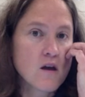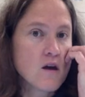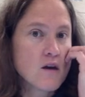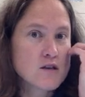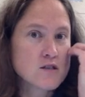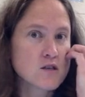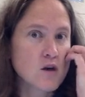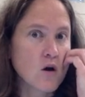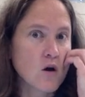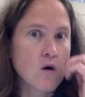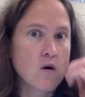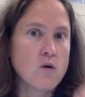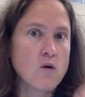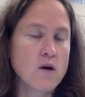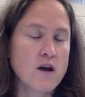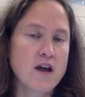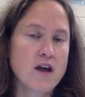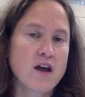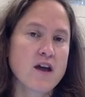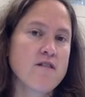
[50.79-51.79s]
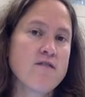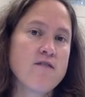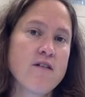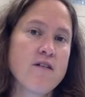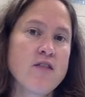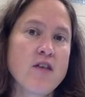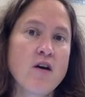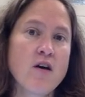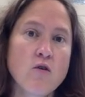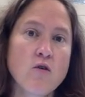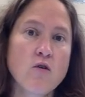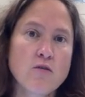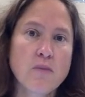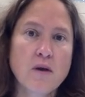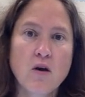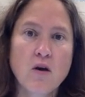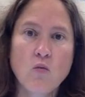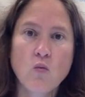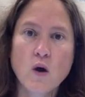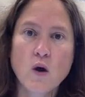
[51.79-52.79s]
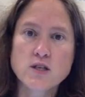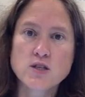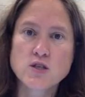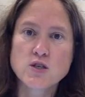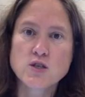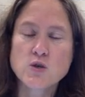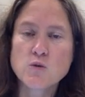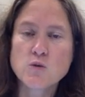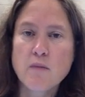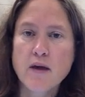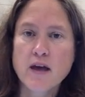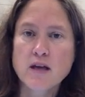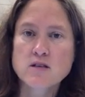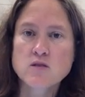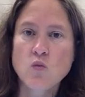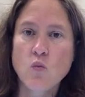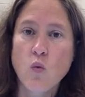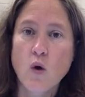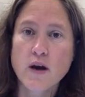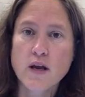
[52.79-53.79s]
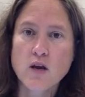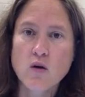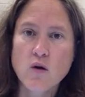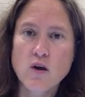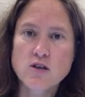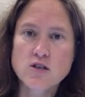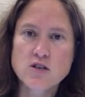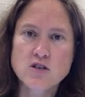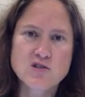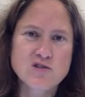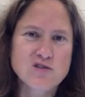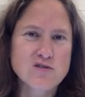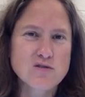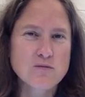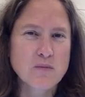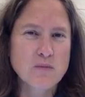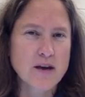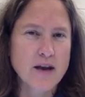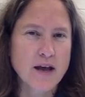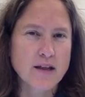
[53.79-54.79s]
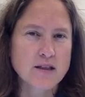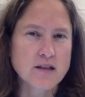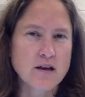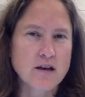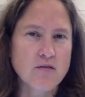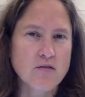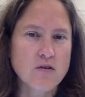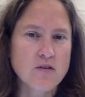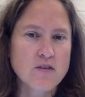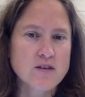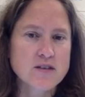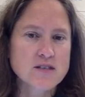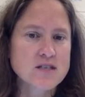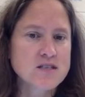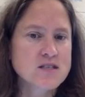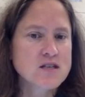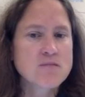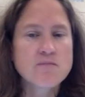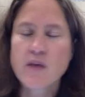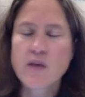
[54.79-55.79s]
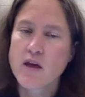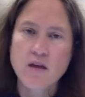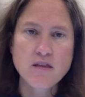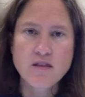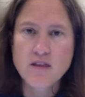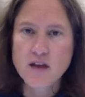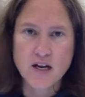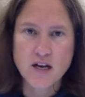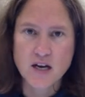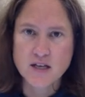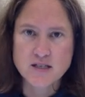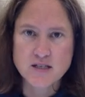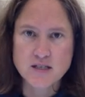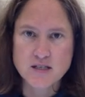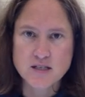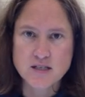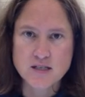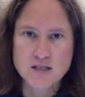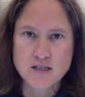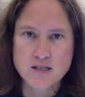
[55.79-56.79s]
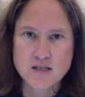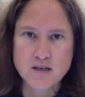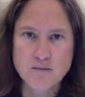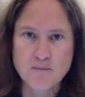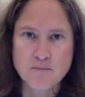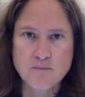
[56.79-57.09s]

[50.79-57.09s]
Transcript: So if the ordered pair 1, 2 makes one equation true but not the other in the system, then it isn't a system.